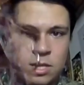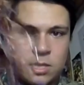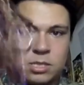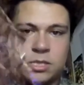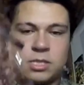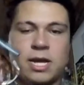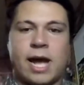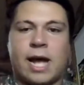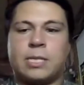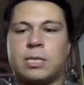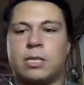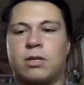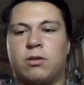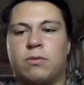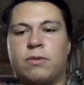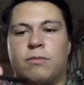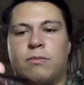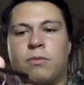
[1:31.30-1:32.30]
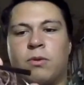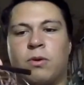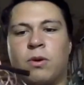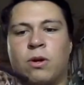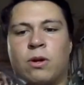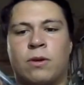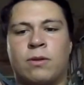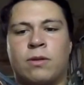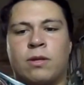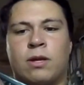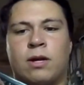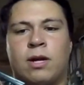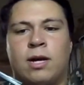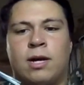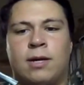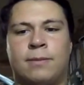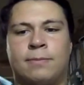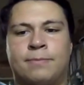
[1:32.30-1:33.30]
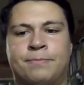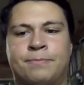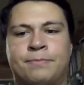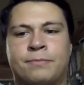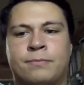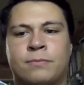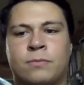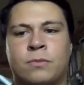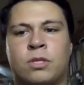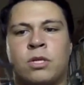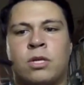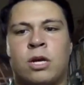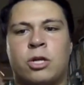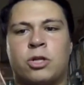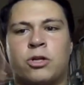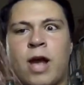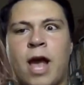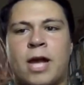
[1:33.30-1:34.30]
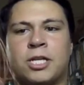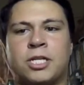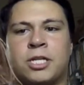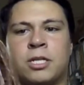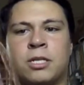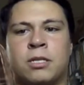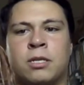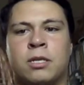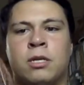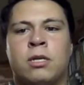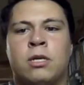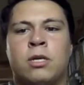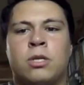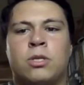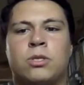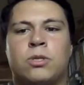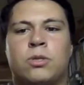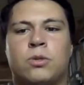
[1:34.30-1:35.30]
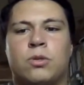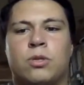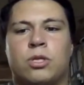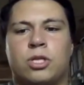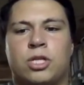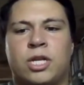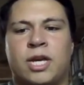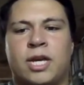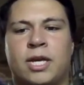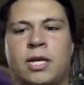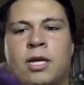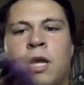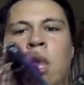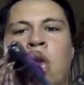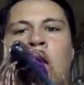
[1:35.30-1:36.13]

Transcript: just adds a little bit more attraction to the jig.